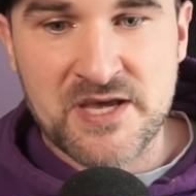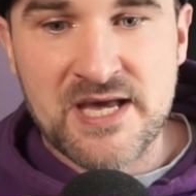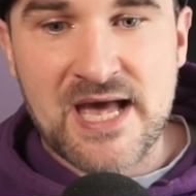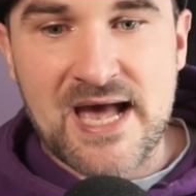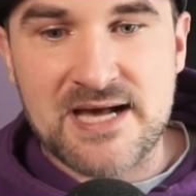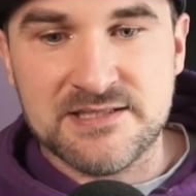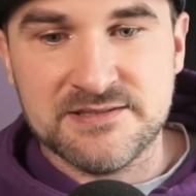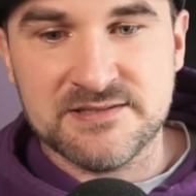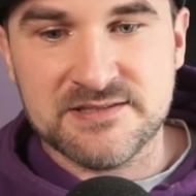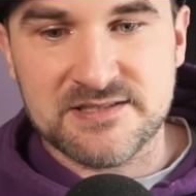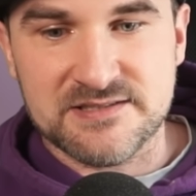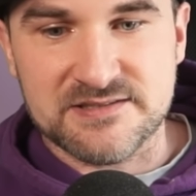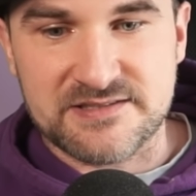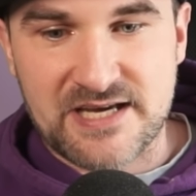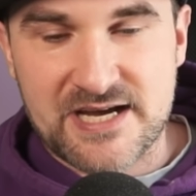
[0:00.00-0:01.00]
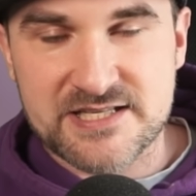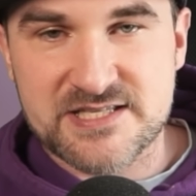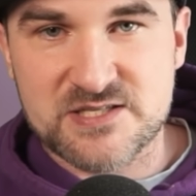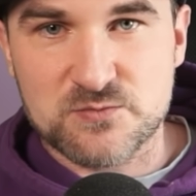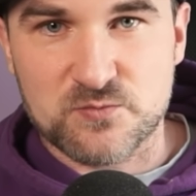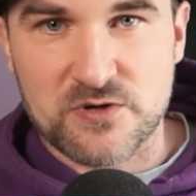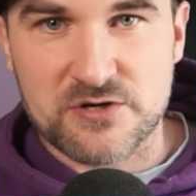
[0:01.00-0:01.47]
And
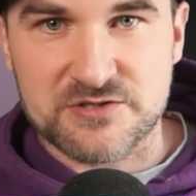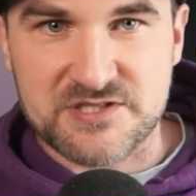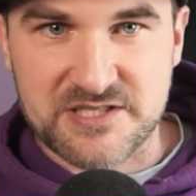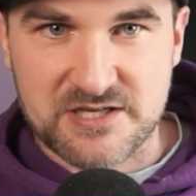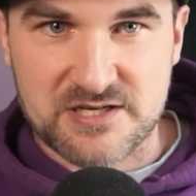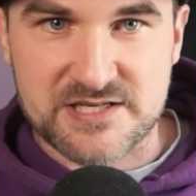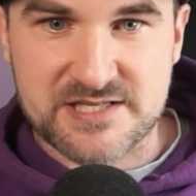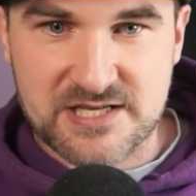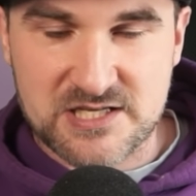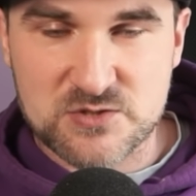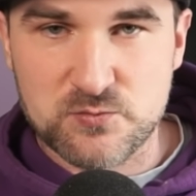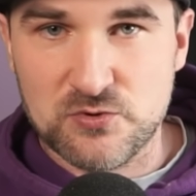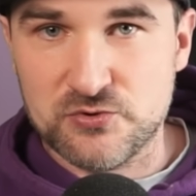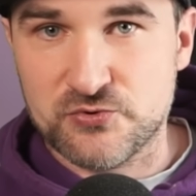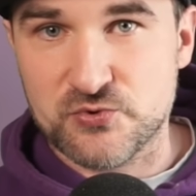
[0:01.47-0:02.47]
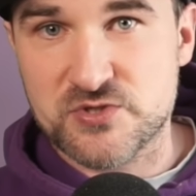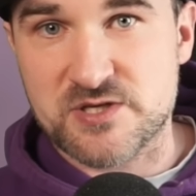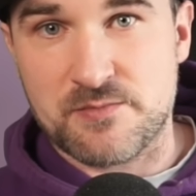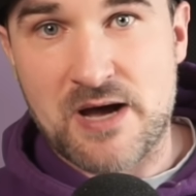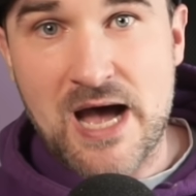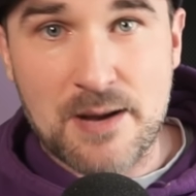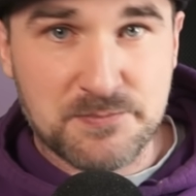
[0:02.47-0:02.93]
that's where DLSS will do
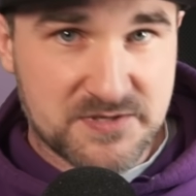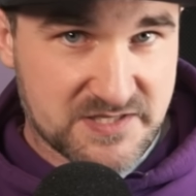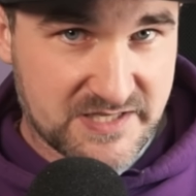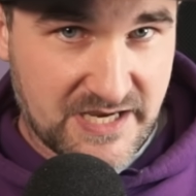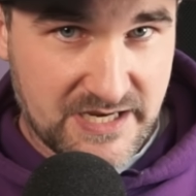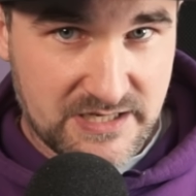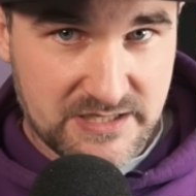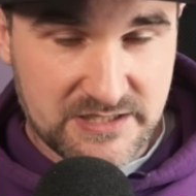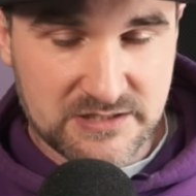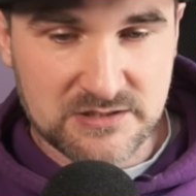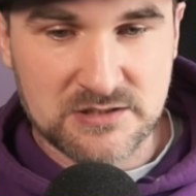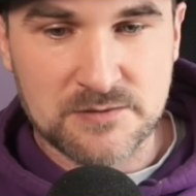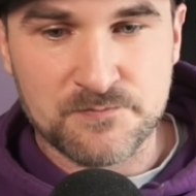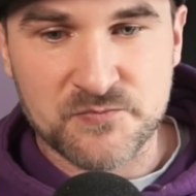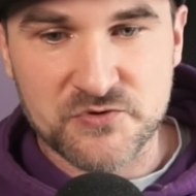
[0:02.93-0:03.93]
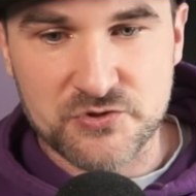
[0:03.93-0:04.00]
some upscaling,